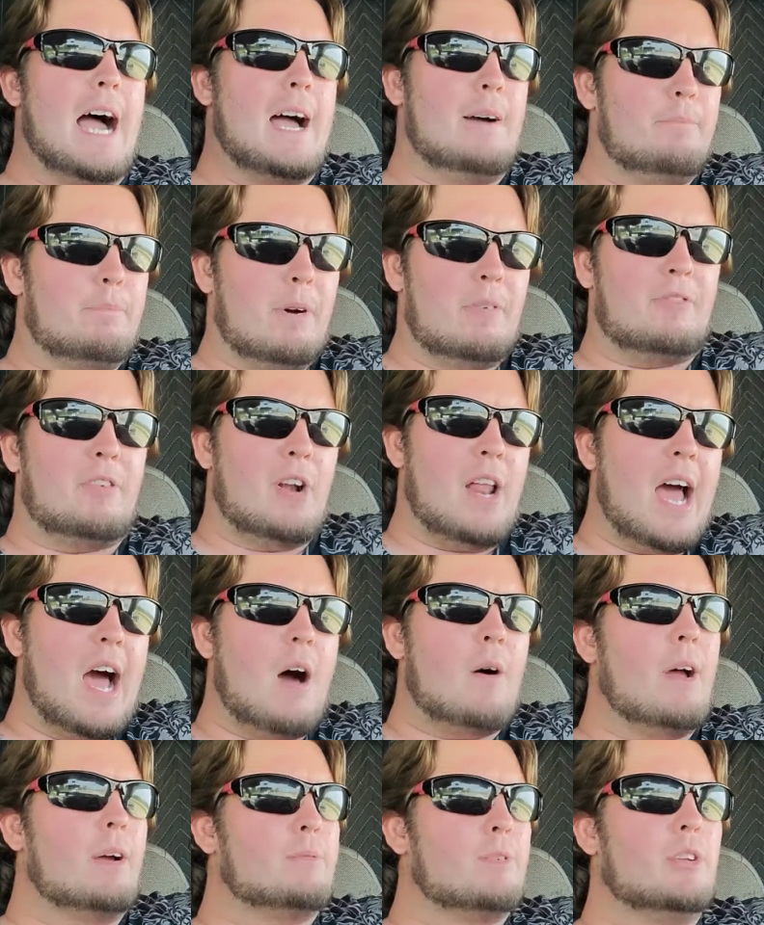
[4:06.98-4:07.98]
But for
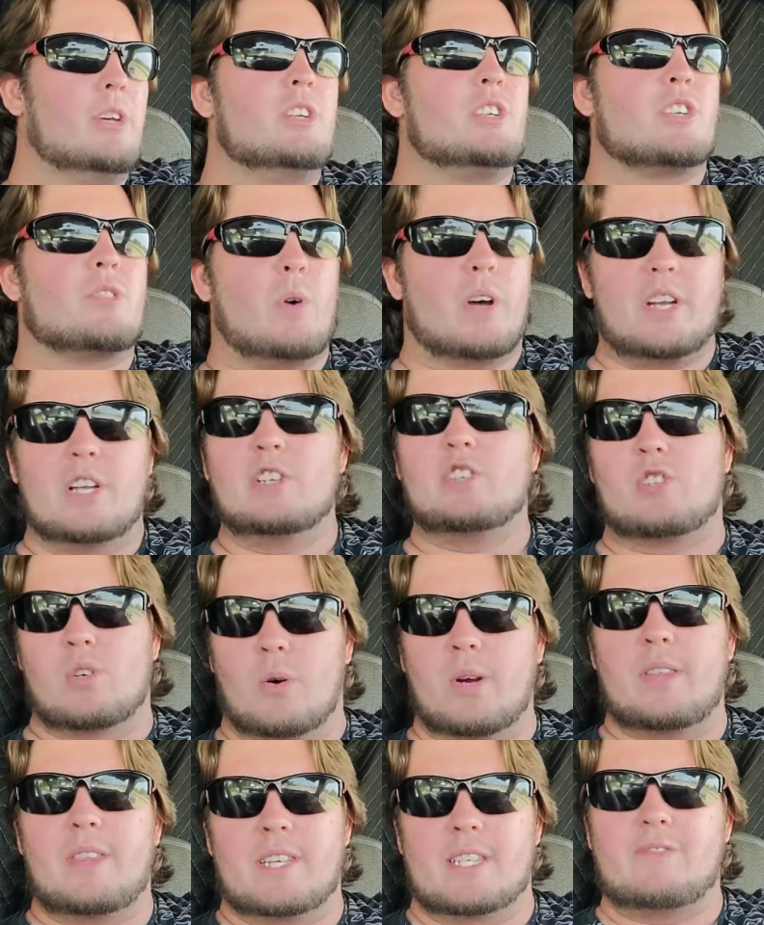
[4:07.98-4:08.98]
now, I really just want to
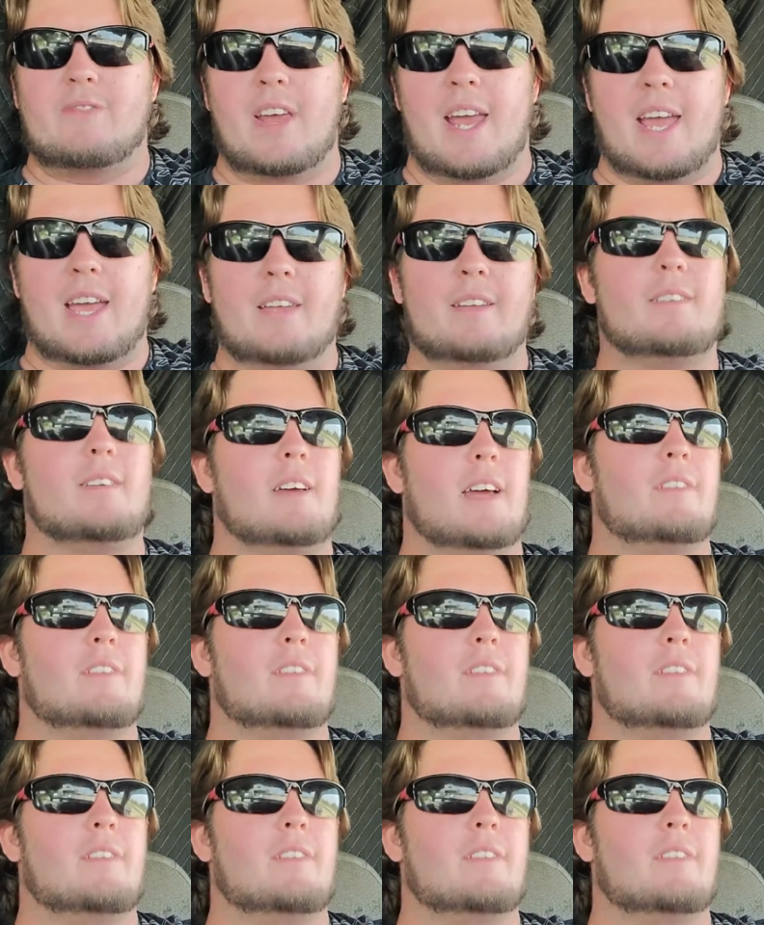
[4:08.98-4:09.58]
enjoy this van.